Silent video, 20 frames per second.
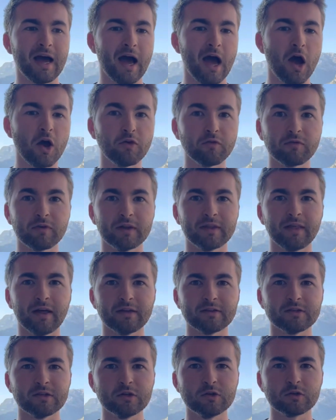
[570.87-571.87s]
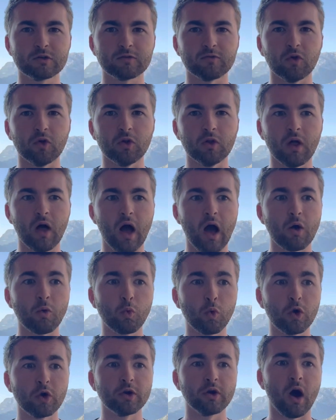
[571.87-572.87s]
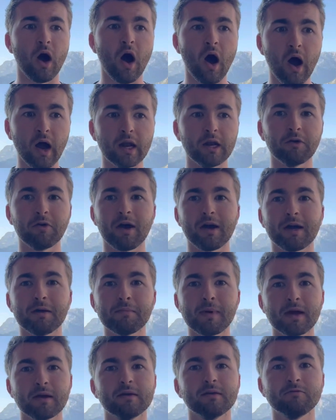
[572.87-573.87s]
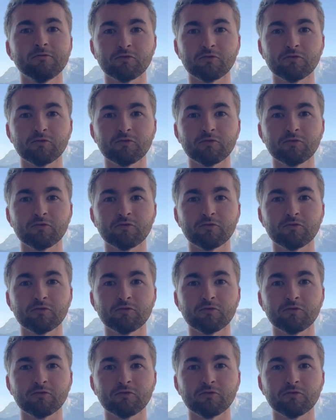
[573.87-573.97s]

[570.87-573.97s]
Hopefully that's useful. I would highly recommend